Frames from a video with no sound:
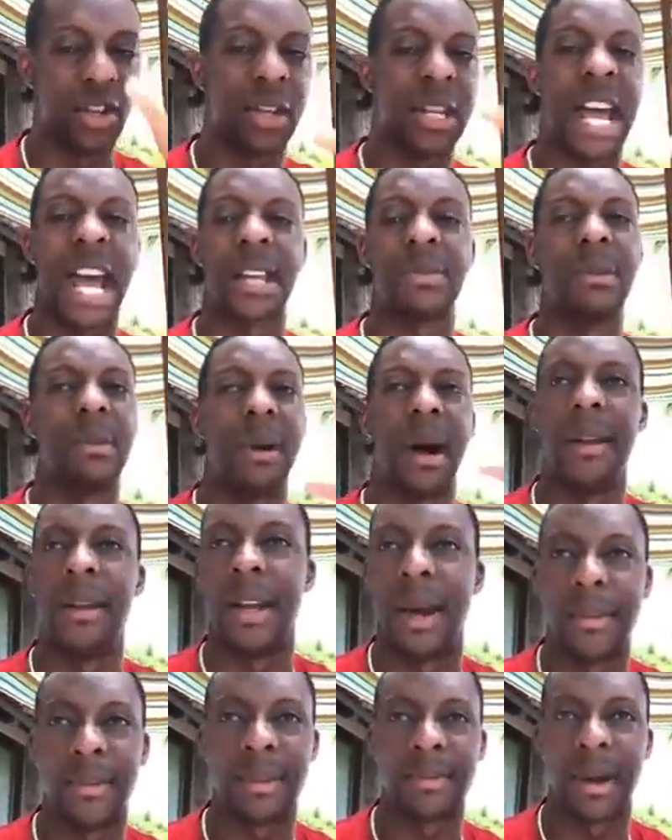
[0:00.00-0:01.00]
You can ask me about
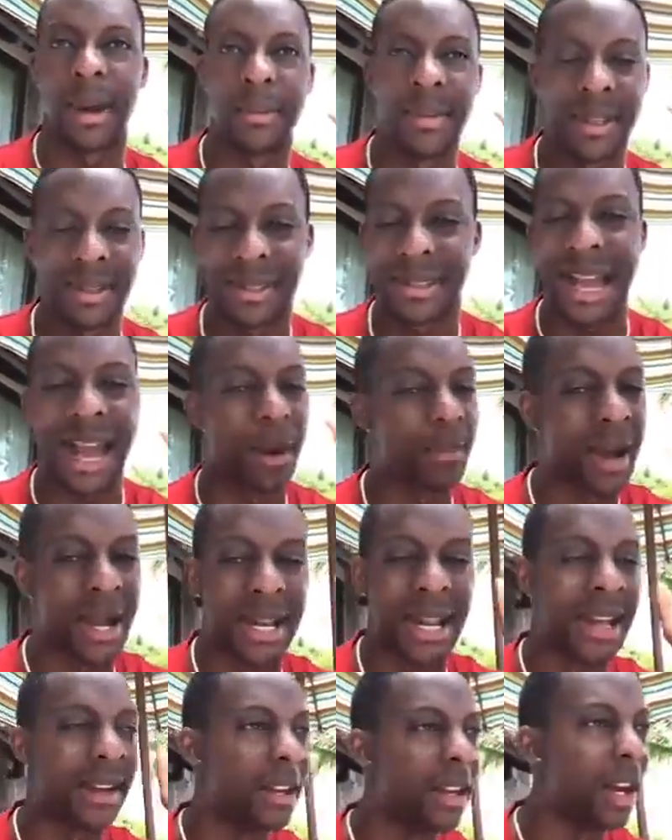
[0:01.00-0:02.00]
numbers in my business, I
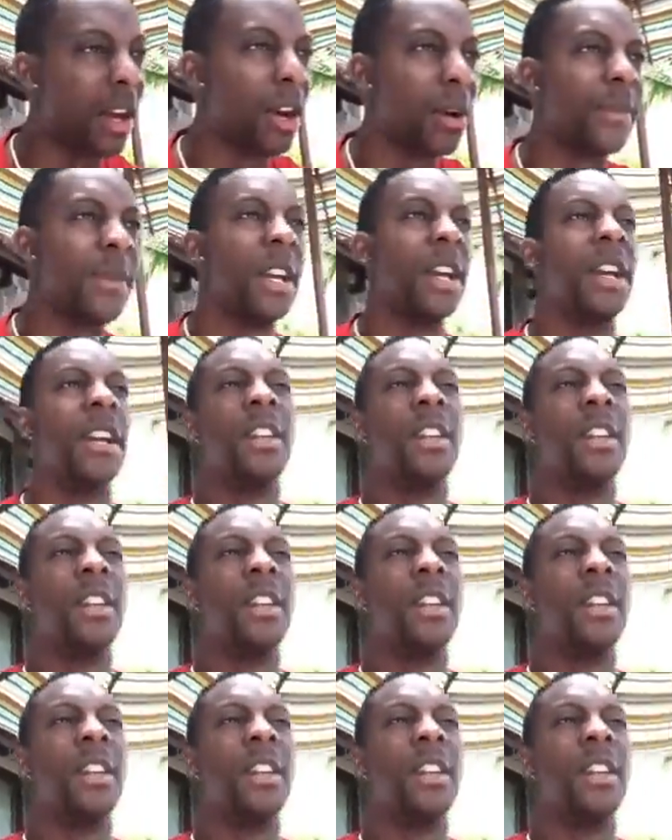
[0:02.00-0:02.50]
might not know.